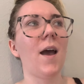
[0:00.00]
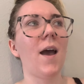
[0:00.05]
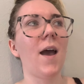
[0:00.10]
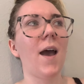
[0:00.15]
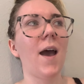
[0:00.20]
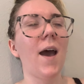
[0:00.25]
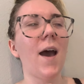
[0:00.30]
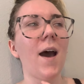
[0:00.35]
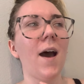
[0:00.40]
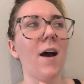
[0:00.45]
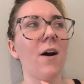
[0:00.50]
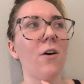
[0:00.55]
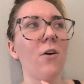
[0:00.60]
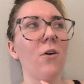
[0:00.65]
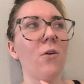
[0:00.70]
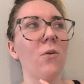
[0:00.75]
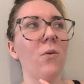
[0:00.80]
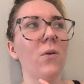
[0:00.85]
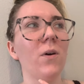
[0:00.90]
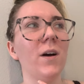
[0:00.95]

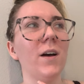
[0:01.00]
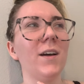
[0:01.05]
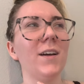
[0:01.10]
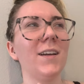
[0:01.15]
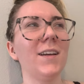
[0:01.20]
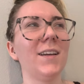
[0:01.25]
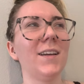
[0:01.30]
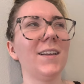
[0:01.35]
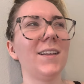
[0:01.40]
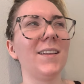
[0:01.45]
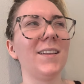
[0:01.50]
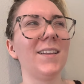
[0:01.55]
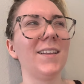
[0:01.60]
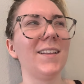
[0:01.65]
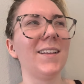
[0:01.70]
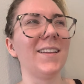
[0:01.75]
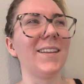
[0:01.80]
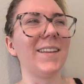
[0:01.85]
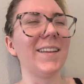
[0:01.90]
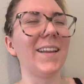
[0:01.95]
how
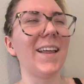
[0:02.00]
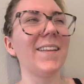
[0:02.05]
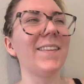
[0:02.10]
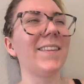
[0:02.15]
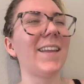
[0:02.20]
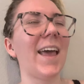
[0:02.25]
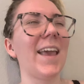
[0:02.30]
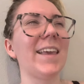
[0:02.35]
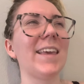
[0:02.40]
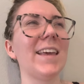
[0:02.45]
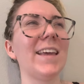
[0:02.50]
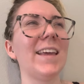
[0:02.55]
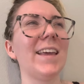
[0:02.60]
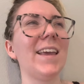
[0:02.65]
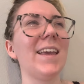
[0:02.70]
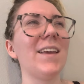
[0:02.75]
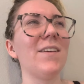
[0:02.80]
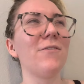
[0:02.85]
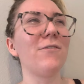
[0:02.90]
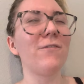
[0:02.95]
like it
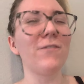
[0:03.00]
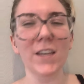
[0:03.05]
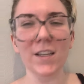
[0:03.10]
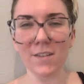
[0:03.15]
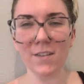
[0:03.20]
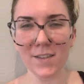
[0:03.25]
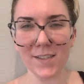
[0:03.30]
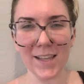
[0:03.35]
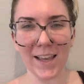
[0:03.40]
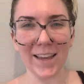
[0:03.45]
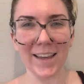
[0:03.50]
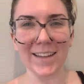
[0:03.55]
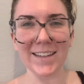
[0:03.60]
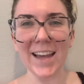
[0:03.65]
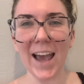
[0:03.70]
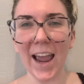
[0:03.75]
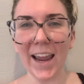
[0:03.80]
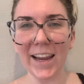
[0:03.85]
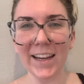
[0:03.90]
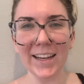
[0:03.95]
it feels like a
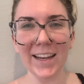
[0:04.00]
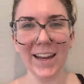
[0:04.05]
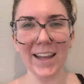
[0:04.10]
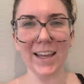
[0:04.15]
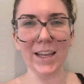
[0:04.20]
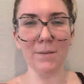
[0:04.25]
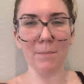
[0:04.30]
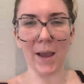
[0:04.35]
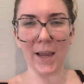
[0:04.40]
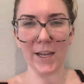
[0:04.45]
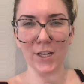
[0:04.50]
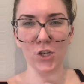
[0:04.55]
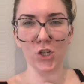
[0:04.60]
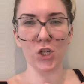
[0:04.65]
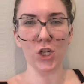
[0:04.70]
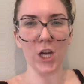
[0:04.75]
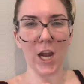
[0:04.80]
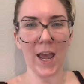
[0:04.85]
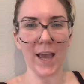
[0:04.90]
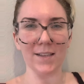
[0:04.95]
tightening in my
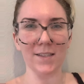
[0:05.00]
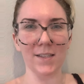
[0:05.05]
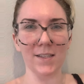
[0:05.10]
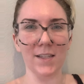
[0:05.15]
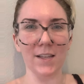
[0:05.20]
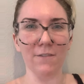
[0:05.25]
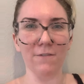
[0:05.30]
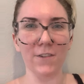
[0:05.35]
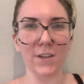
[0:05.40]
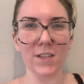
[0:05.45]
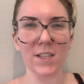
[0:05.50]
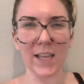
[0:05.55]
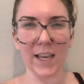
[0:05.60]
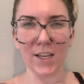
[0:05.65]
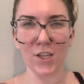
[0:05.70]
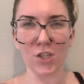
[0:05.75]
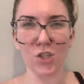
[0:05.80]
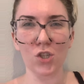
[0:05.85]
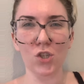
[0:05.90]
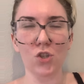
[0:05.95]
chest it feels
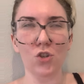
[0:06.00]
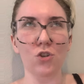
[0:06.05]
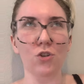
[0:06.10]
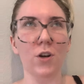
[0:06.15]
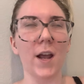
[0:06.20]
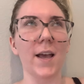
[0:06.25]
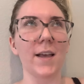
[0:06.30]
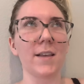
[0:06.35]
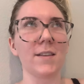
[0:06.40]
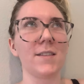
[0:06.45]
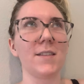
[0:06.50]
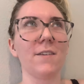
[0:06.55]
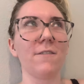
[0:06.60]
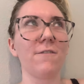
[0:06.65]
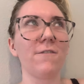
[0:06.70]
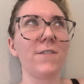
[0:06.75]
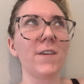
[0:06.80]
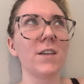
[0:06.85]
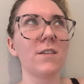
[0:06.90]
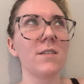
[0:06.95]
like stress it
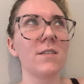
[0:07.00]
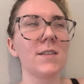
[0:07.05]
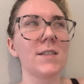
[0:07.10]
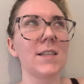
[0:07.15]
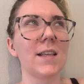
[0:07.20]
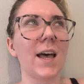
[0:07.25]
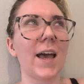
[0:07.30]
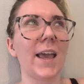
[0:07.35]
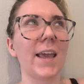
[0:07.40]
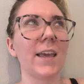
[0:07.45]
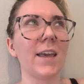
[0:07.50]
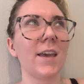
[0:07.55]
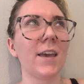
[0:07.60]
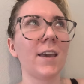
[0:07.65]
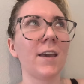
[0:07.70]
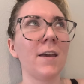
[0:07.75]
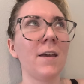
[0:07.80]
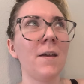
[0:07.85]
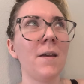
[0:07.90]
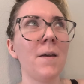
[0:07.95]
feels
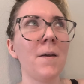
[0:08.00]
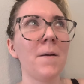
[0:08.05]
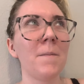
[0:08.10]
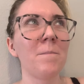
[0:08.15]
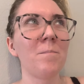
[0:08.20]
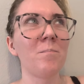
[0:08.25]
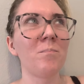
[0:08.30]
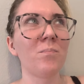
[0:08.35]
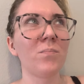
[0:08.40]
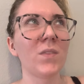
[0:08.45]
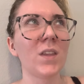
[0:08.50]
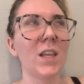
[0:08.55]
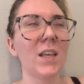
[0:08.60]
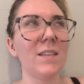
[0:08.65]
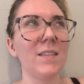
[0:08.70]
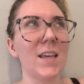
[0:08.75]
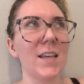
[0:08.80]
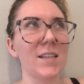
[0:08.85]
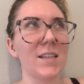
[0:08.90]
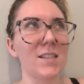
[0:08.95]
like
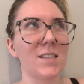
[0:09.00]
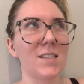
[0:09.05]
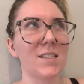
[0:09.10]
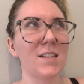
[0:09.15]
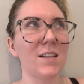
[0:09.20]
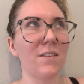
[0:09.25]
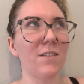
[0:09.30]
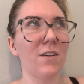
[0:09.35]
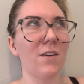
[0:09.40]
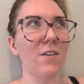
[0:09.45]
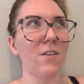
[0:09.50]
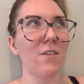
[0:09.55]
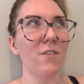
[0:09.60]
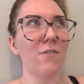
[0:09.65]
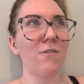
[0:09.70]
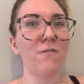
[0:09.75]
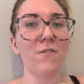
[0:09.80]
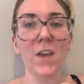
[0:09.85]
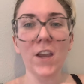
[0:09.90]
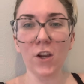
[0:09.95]
this
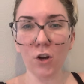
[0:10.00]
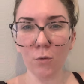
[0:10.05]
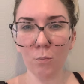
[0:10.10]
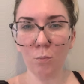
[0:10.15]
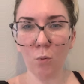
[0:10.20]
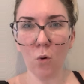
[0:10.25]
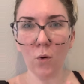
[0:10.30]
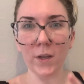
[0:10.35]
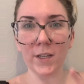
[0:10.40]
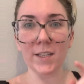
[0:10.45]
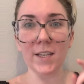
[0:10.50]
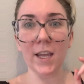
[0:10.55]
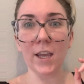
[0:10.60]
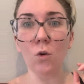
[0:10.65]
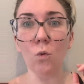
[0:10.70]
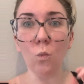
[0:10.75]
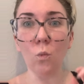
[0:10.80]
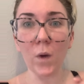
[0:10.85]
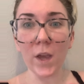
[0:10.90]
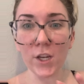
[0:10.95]
finger
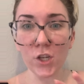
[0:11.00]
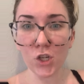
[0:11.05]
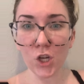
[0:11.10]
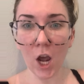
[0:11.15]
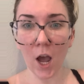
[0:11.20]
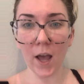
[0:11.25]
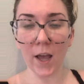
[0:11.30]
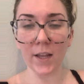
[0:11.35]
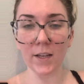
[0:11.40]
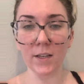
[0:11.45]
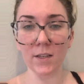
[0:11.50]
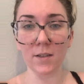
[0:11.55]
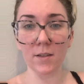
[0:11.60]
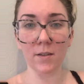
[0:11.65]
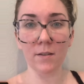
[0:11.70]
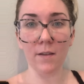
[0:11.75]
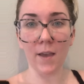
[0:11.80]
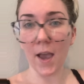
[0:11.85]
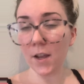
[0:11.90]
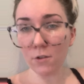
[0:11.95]
pointing witch hunt
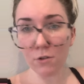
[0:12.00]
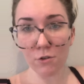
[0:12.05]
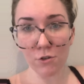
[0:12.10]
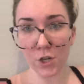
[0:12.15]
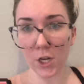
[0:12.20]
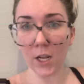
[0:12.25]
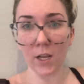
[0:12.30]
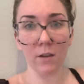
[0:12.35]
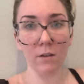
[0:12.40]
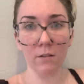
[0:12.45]
energy